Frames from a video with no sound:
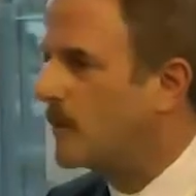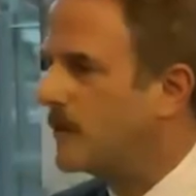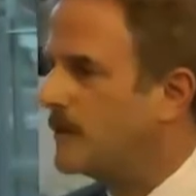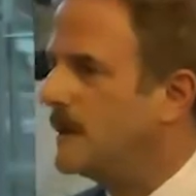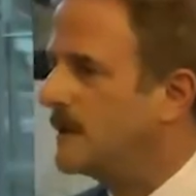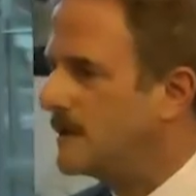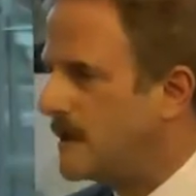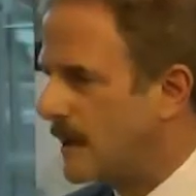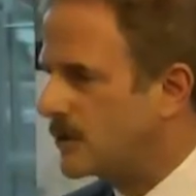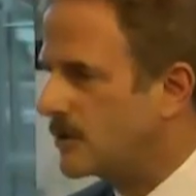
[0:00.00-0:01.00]
most
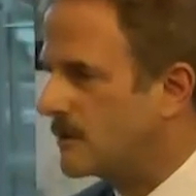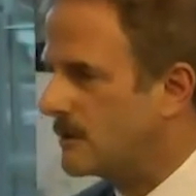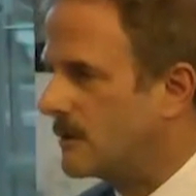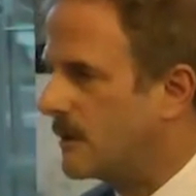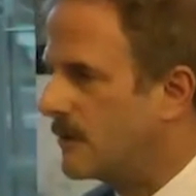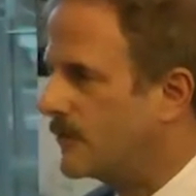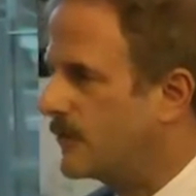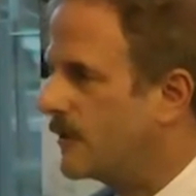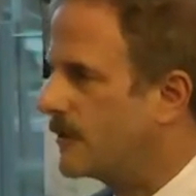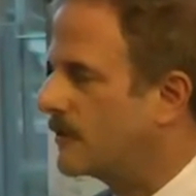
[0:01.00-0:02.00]
international
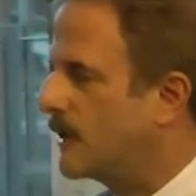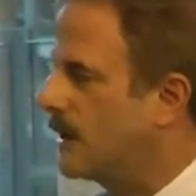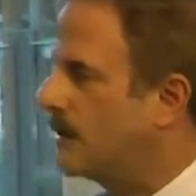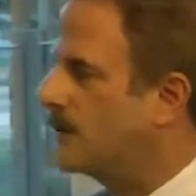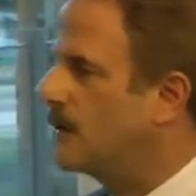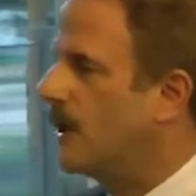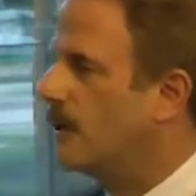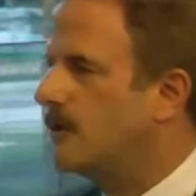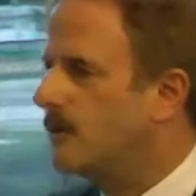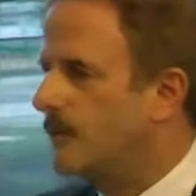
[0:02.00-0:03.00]
of Australia's
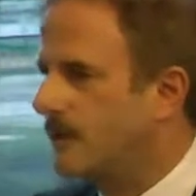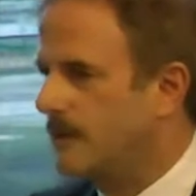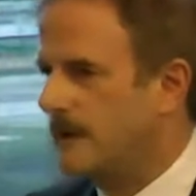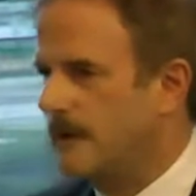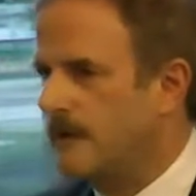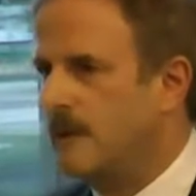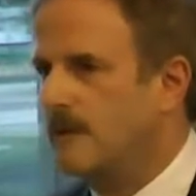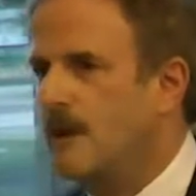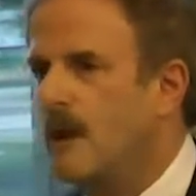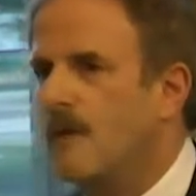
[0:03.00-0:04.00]
universities,
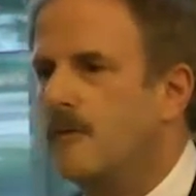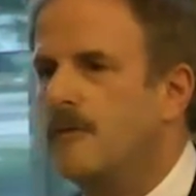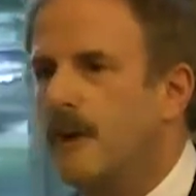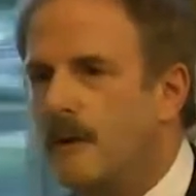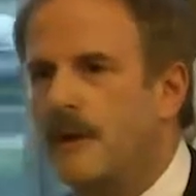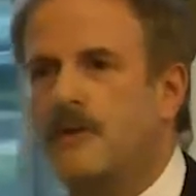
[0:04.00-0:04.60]
is very